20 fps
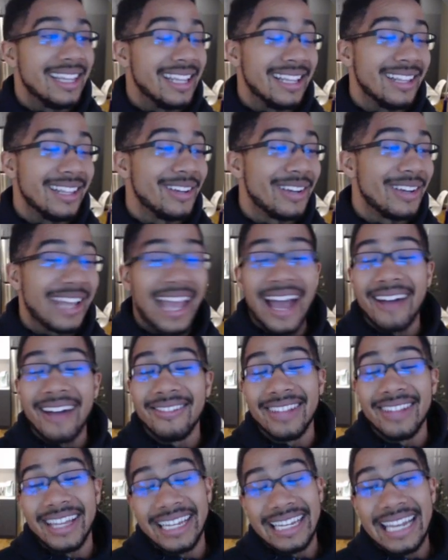they literally
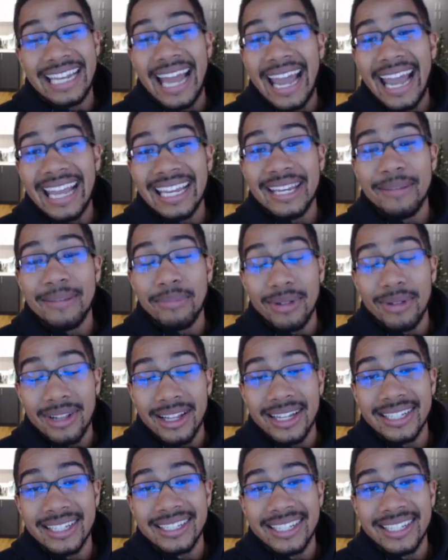have like 90
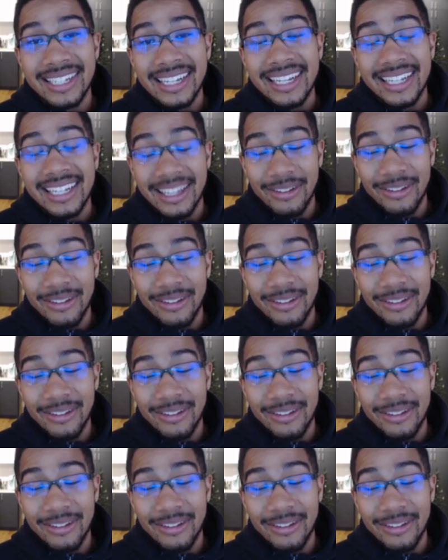plus